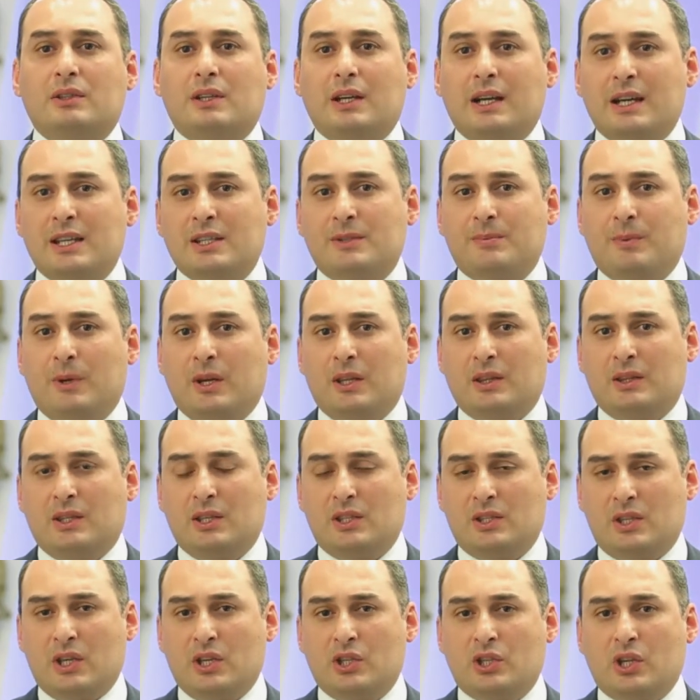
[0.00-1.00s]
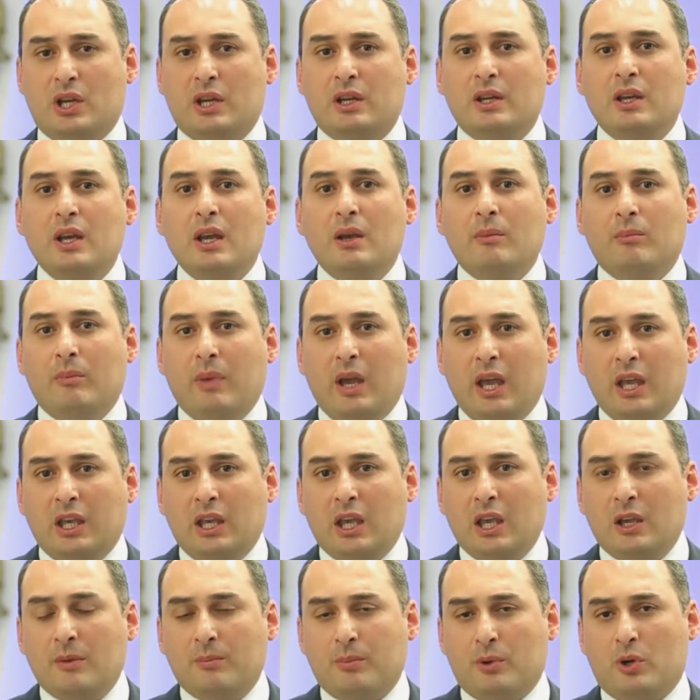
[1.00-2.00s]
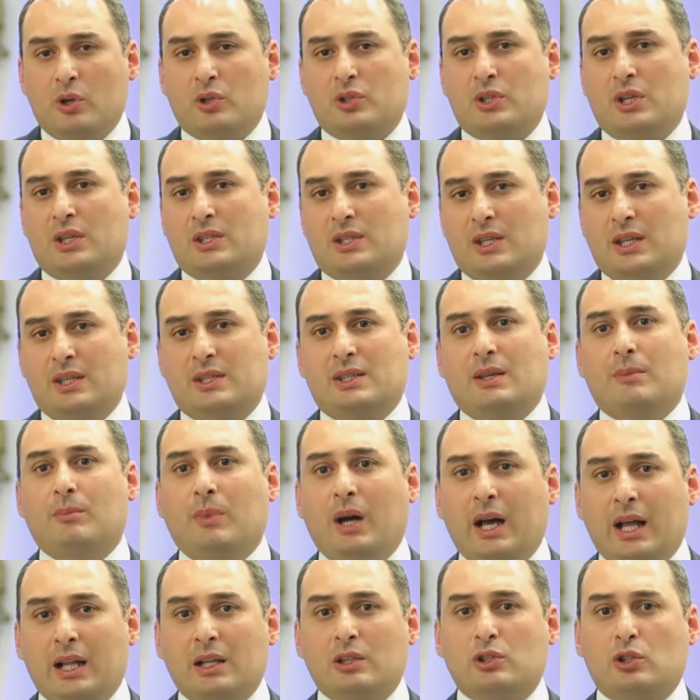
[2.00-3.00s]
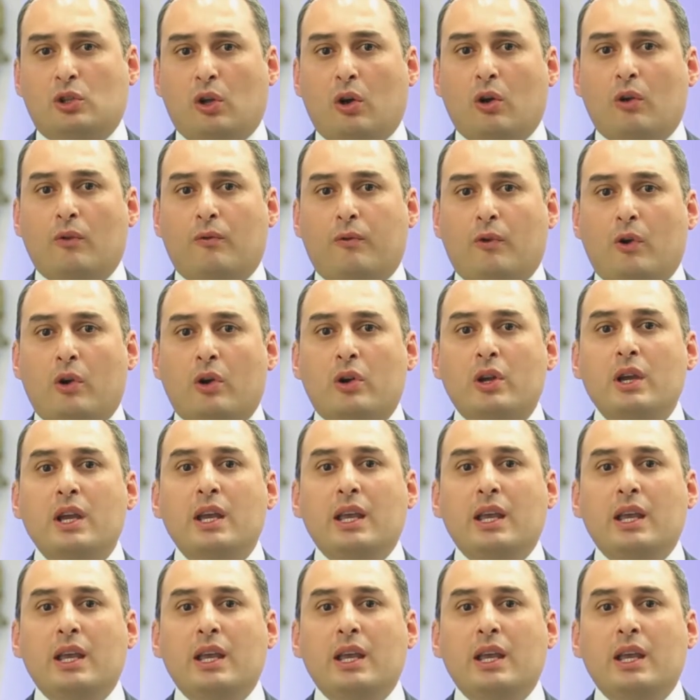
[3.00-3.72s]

transparent decision-making process is the milestone for